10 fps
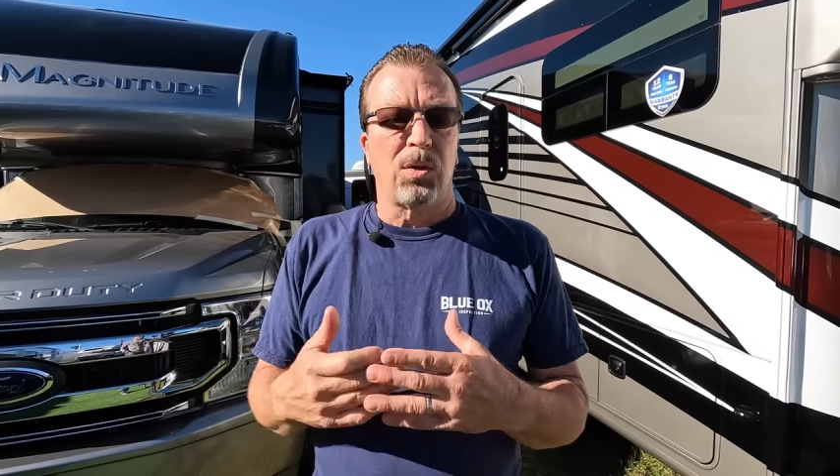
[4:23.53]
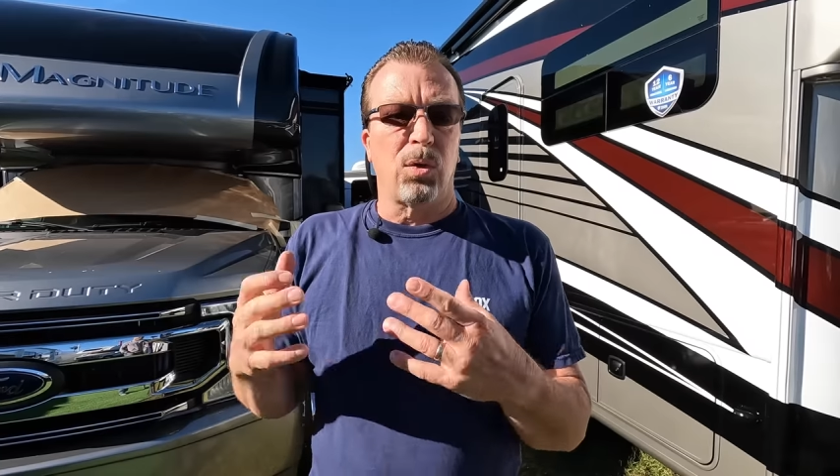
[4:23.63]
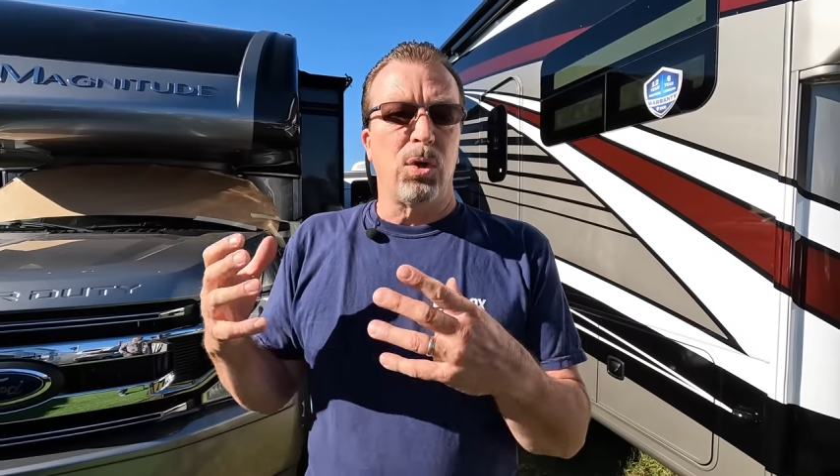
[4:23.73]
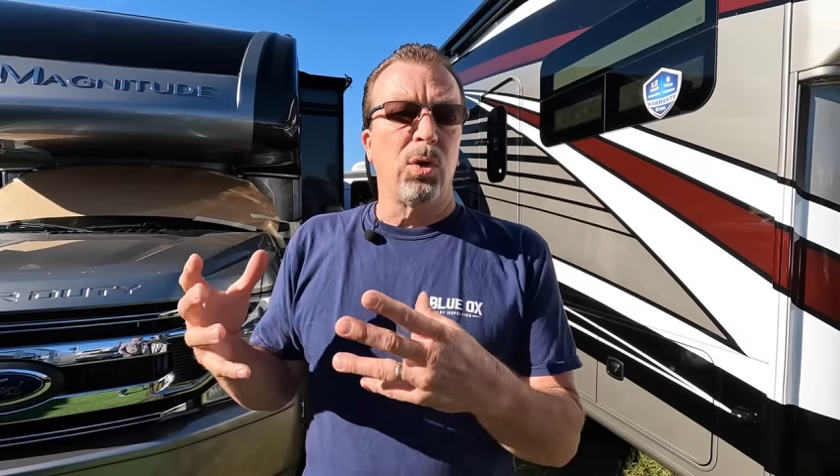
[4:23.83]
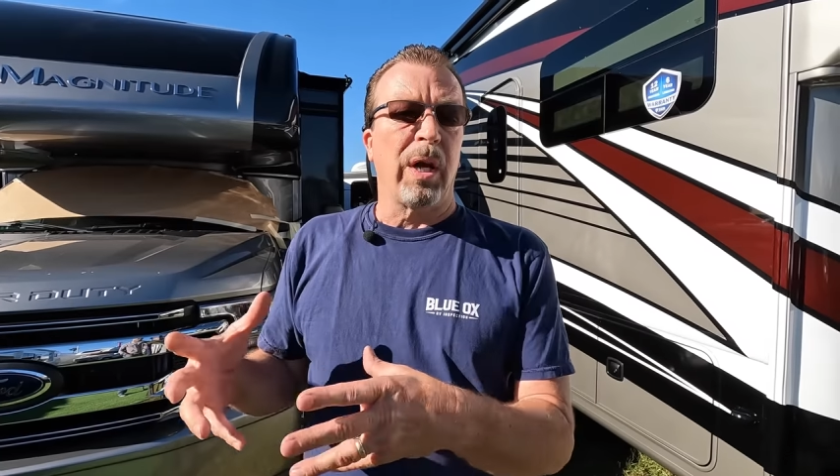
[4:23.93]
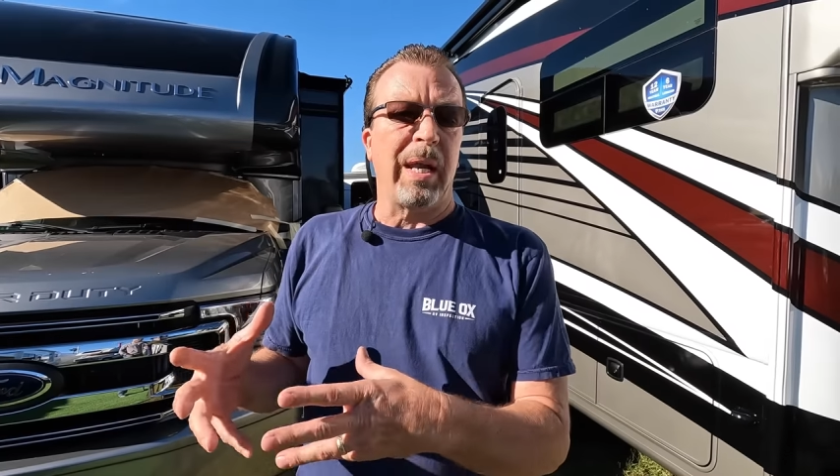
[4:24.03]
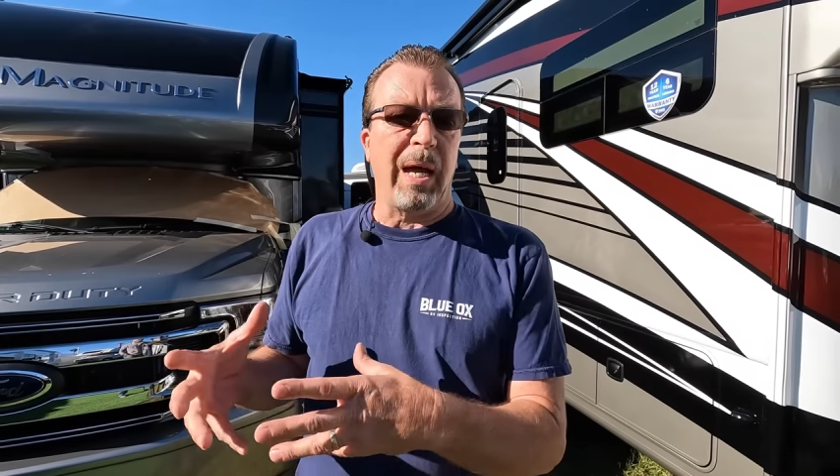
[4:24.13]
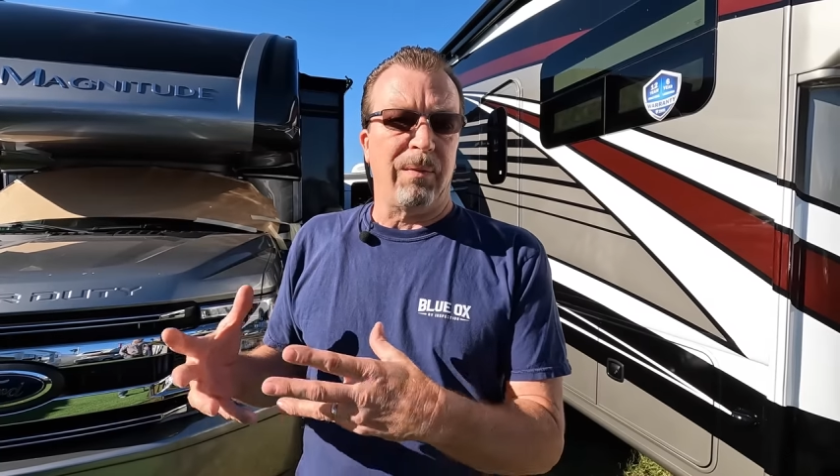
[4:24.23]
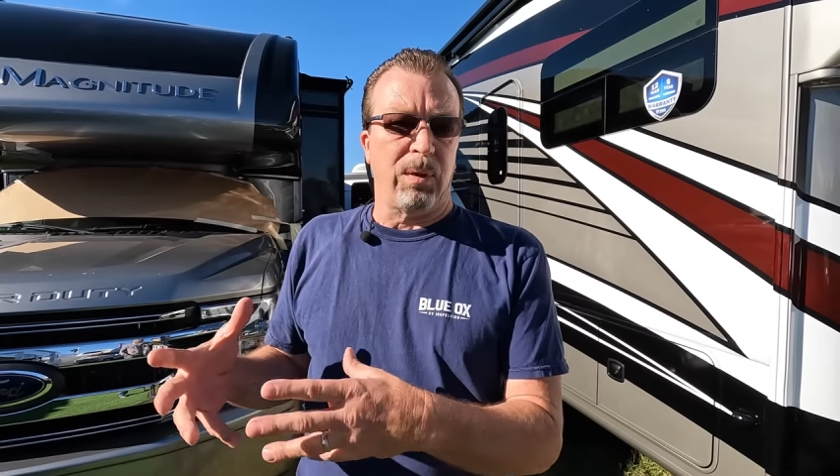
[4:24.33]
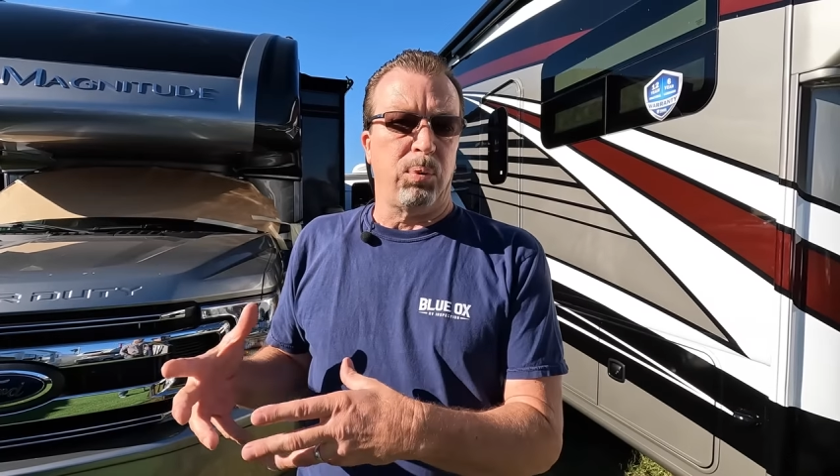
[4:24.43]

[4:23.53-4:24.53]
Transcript: So you can have the